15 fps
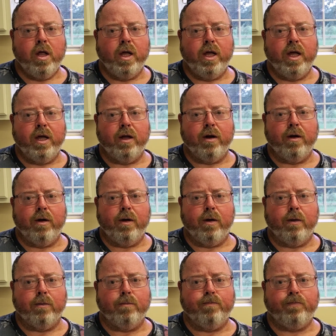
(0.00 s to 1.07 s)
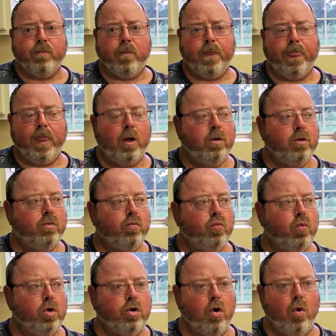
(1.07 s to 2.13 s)
and
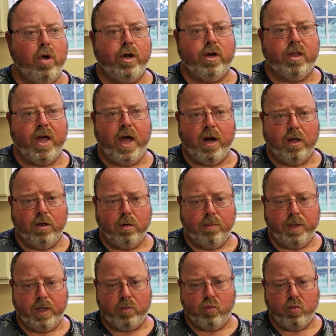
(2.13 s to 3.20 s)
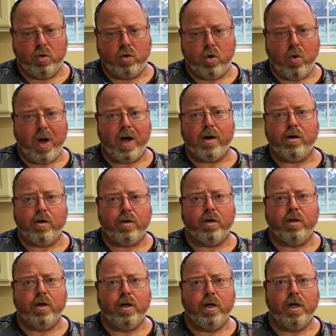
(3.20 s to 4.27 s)
we'll go into that a little bit, and we'll go out
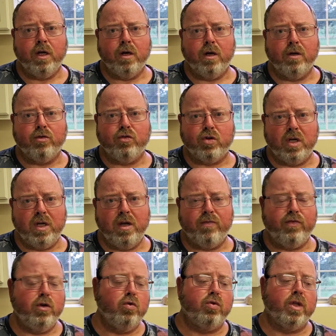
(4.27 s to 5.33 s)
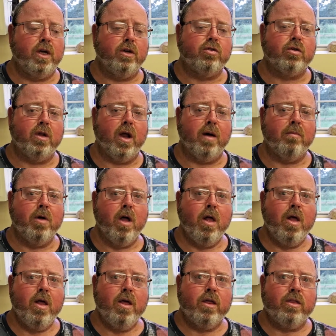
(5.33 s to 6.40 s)
here and see a few things
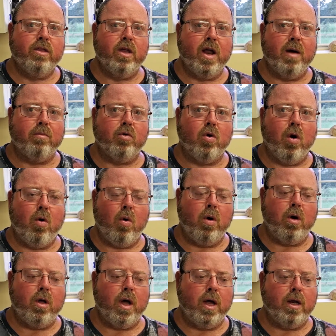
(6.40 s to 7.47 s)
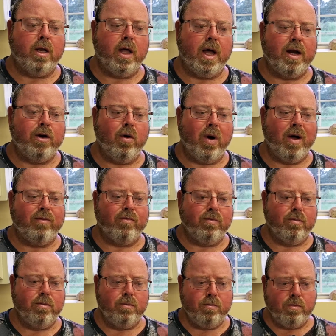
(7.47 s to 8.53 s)
that I'm growing. I know I've
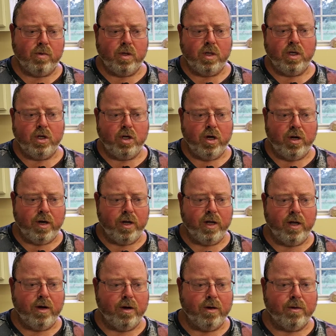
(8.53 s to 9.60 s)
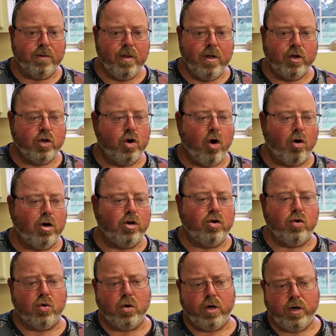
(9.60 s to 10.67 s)
done a garden
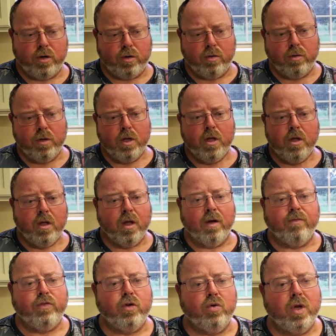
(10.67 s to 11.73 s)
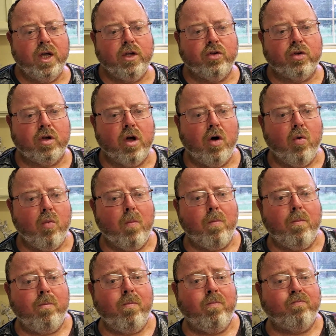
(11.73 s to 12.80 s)
tour here a few days ago,
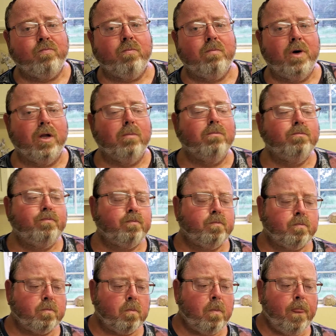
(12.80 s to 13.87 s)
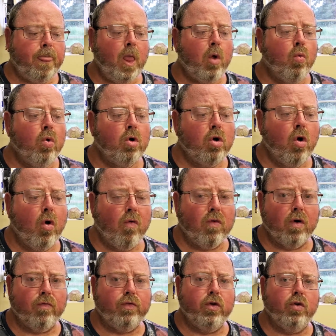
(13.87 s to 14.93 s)
but we'll go
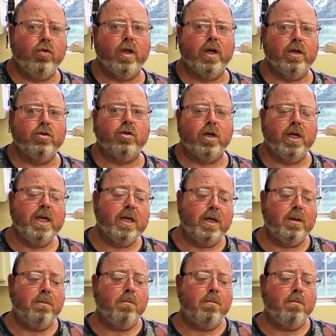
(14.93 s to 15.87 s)
over a few things again.